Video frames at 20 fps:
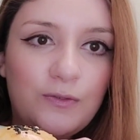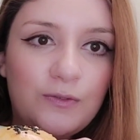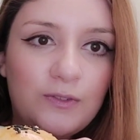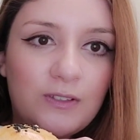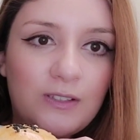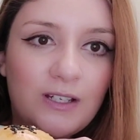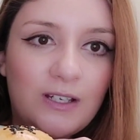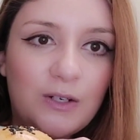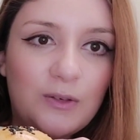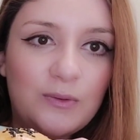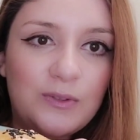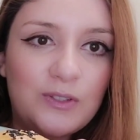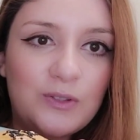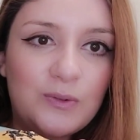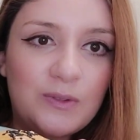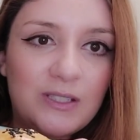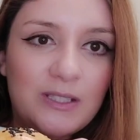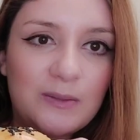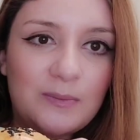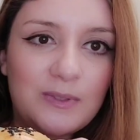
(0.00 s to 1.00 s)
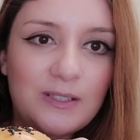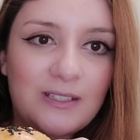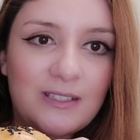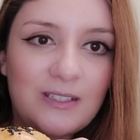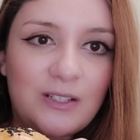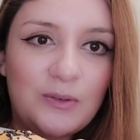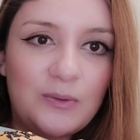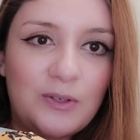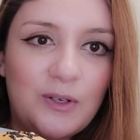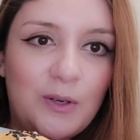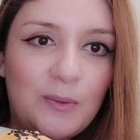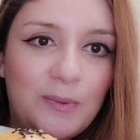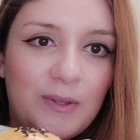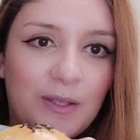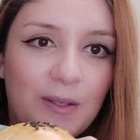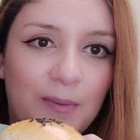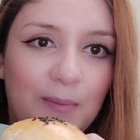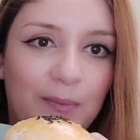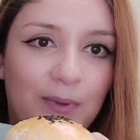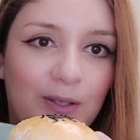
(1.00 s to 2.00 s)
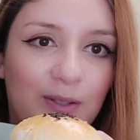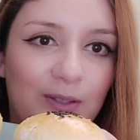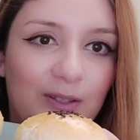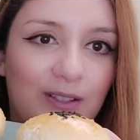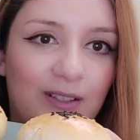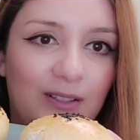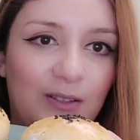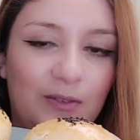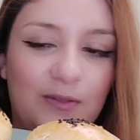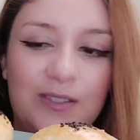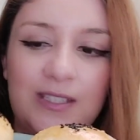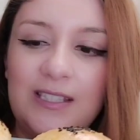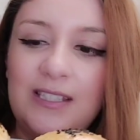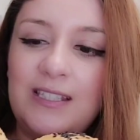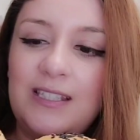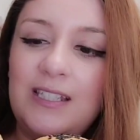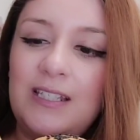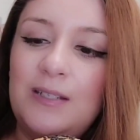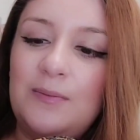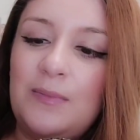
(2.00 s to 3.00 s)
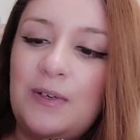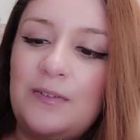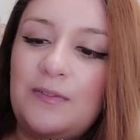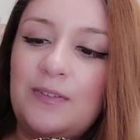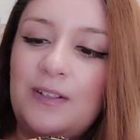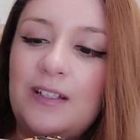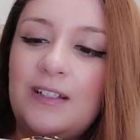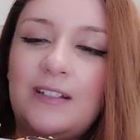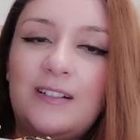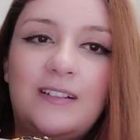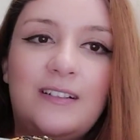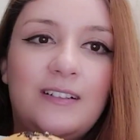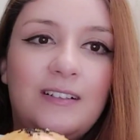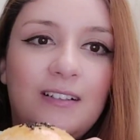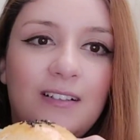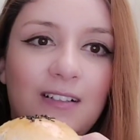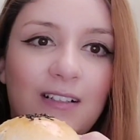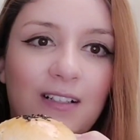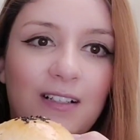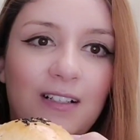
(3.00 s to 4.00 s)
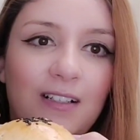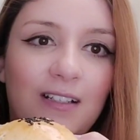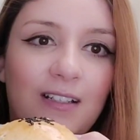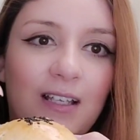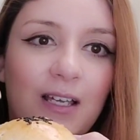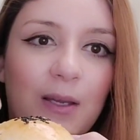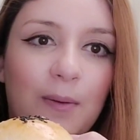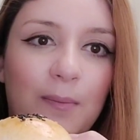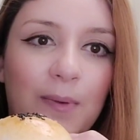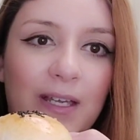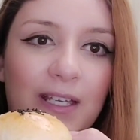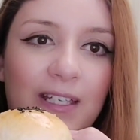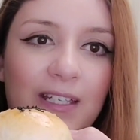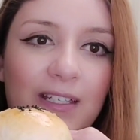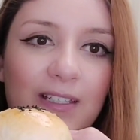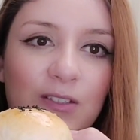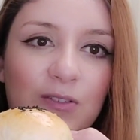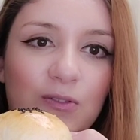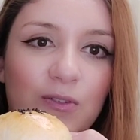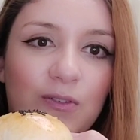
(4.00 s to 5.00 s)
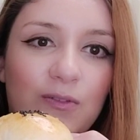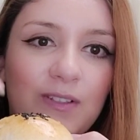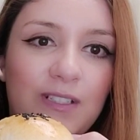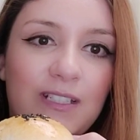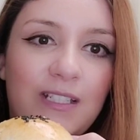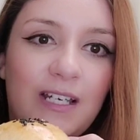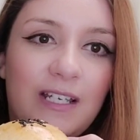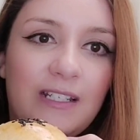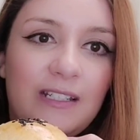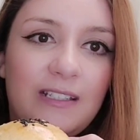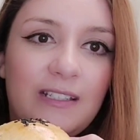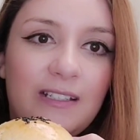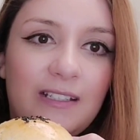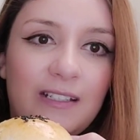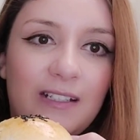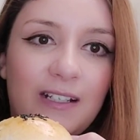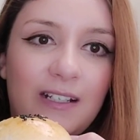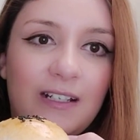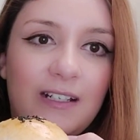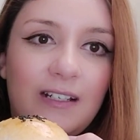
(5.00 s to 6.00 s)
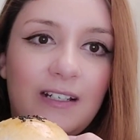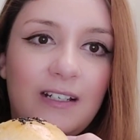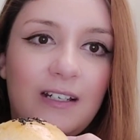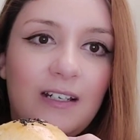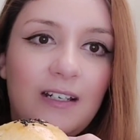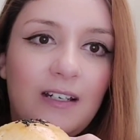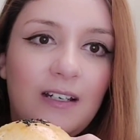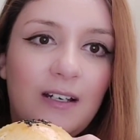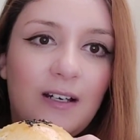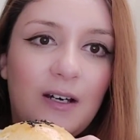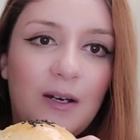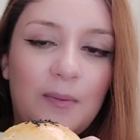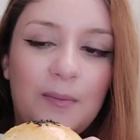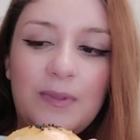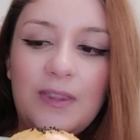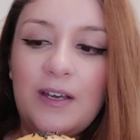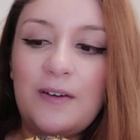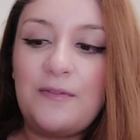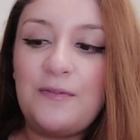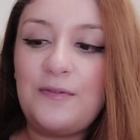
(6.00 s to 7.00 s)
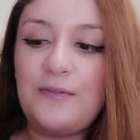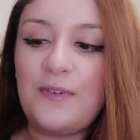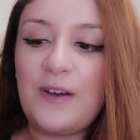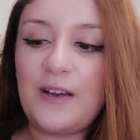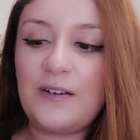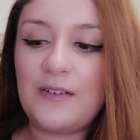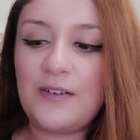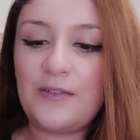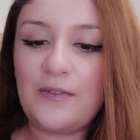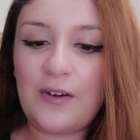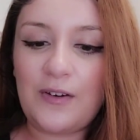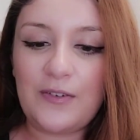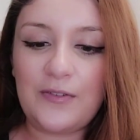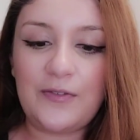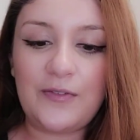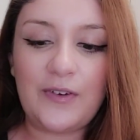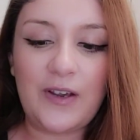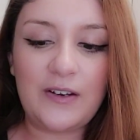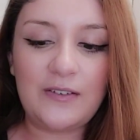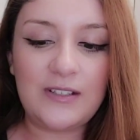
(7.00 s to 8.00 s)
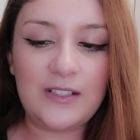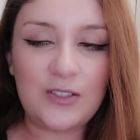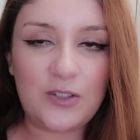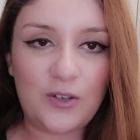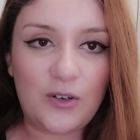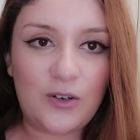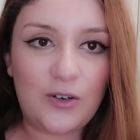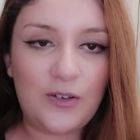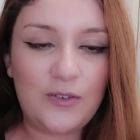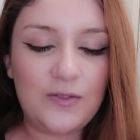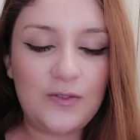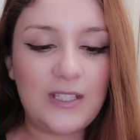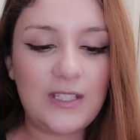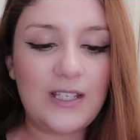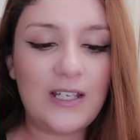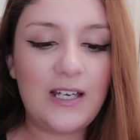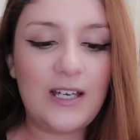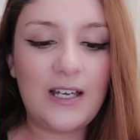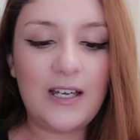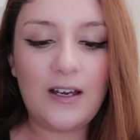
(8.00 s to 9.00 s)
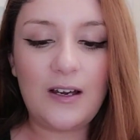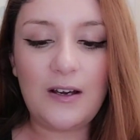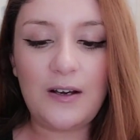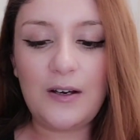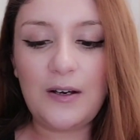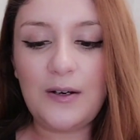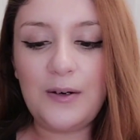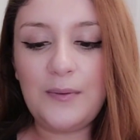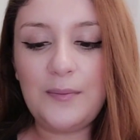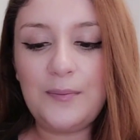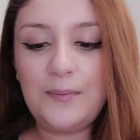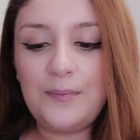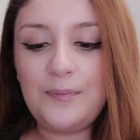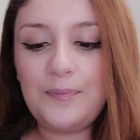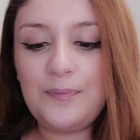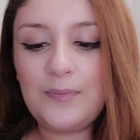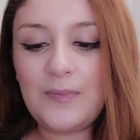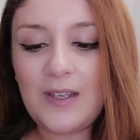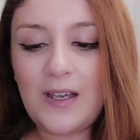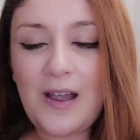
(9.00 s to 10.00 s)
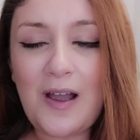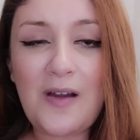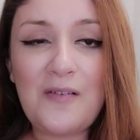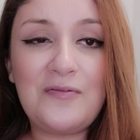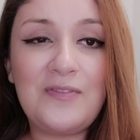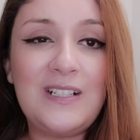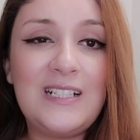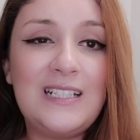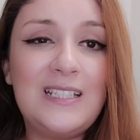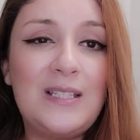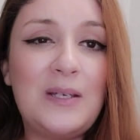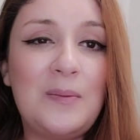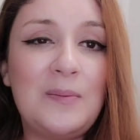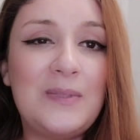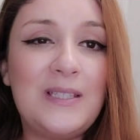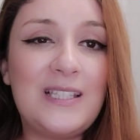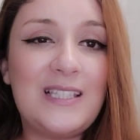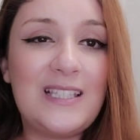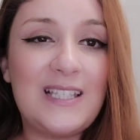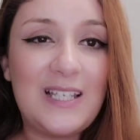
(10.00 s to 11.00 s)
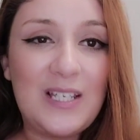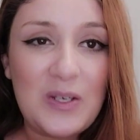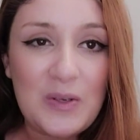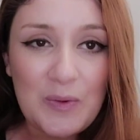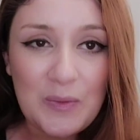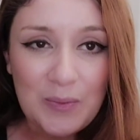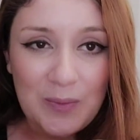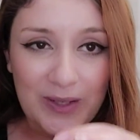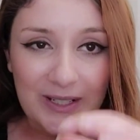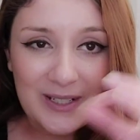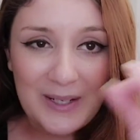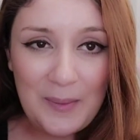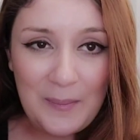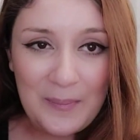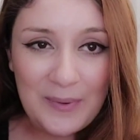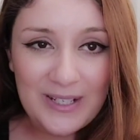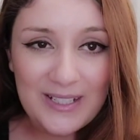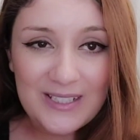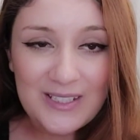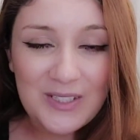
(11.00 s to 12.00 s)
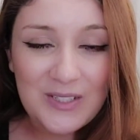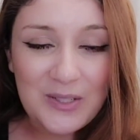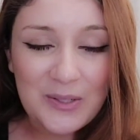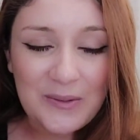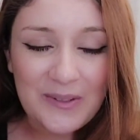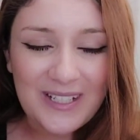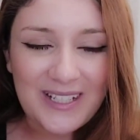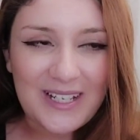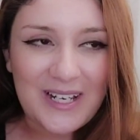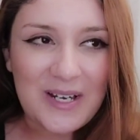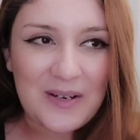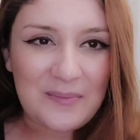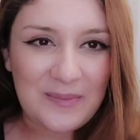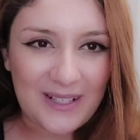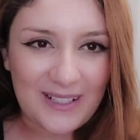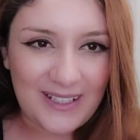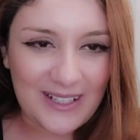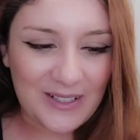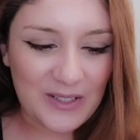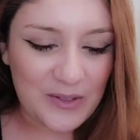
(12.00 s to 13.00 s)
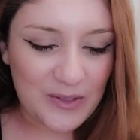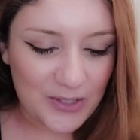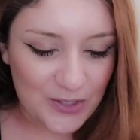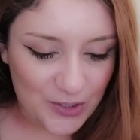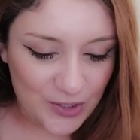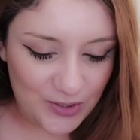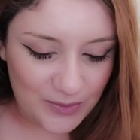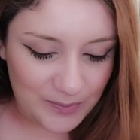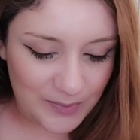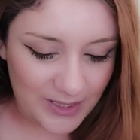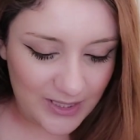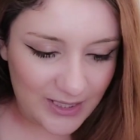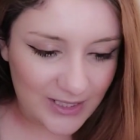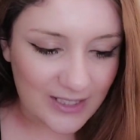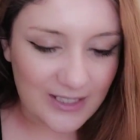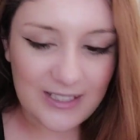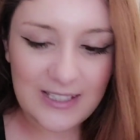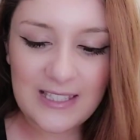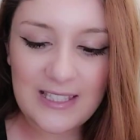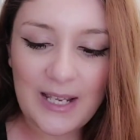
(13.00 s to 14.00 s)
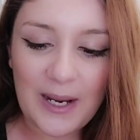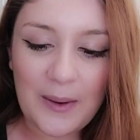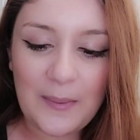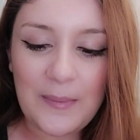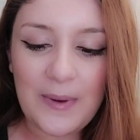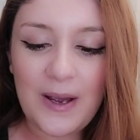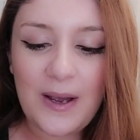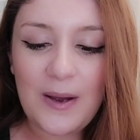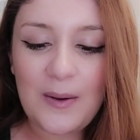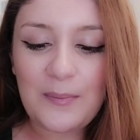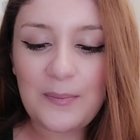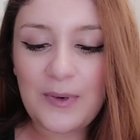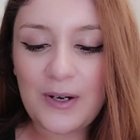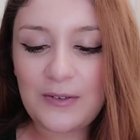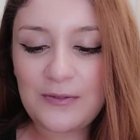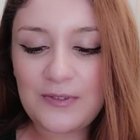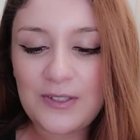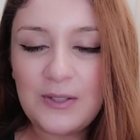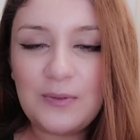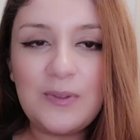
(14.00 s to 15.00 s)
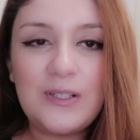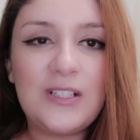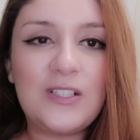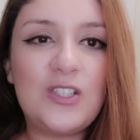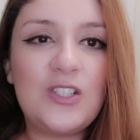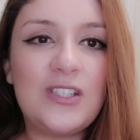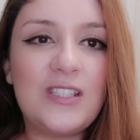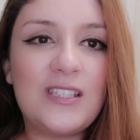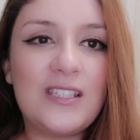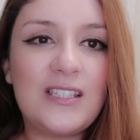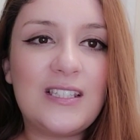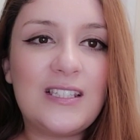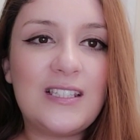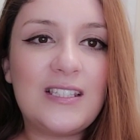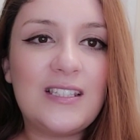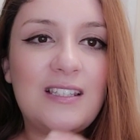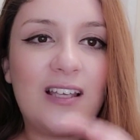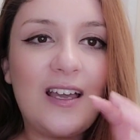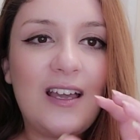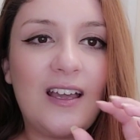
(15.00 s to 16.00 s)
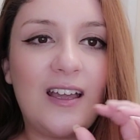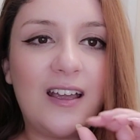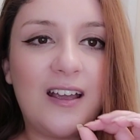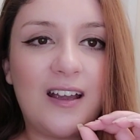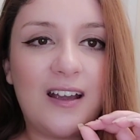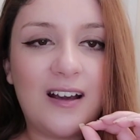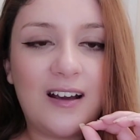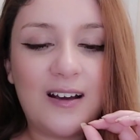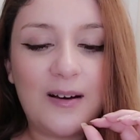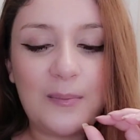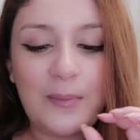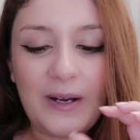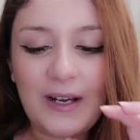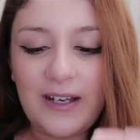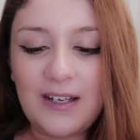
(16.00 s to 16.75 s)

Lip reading: I don't want to squeeze them because I don't want to open them, but you can obviously see my finger like making sort of a dent in it. They're very, very, very soft. I'm really tempted to eat one, but it's 2 a.m. and I know I shouldn't be eating at the time, but I really want to just take a bite.